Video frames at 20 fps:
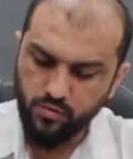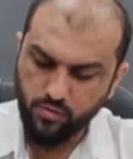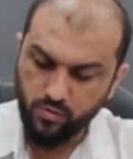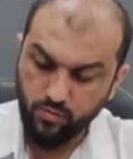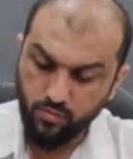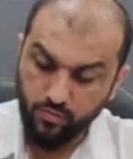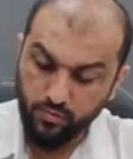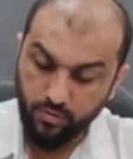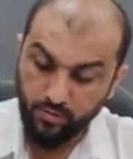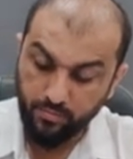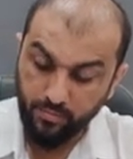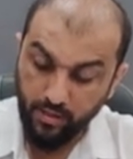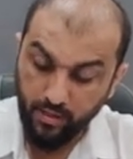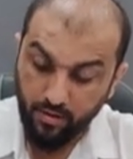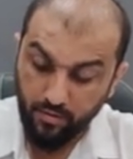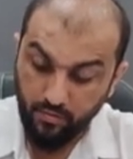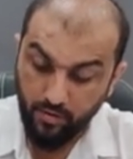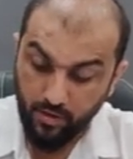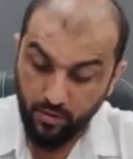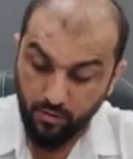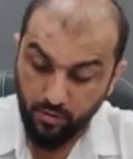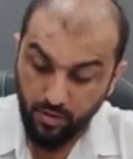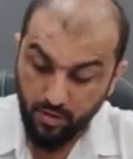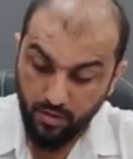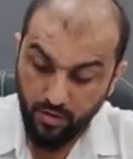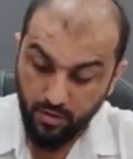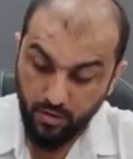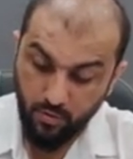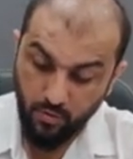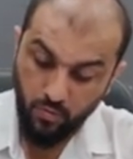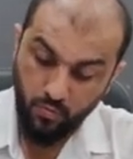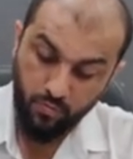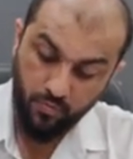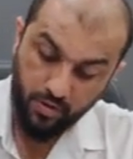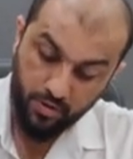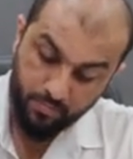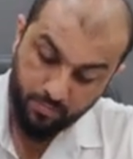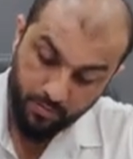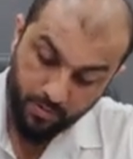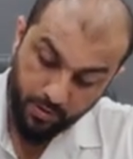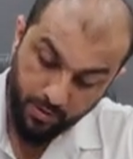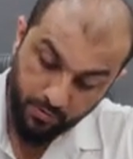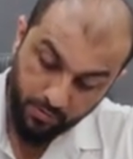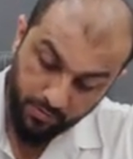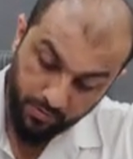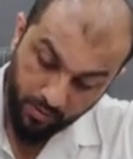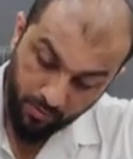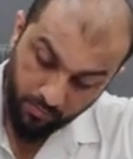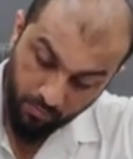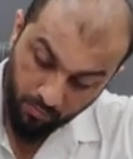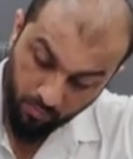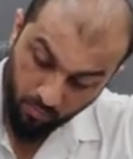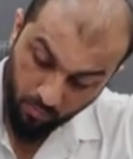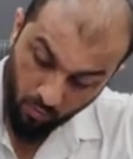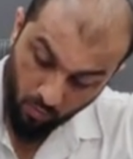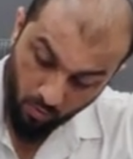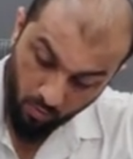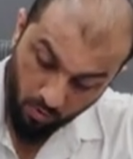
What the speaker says: So from year 1 to year 2, we are producing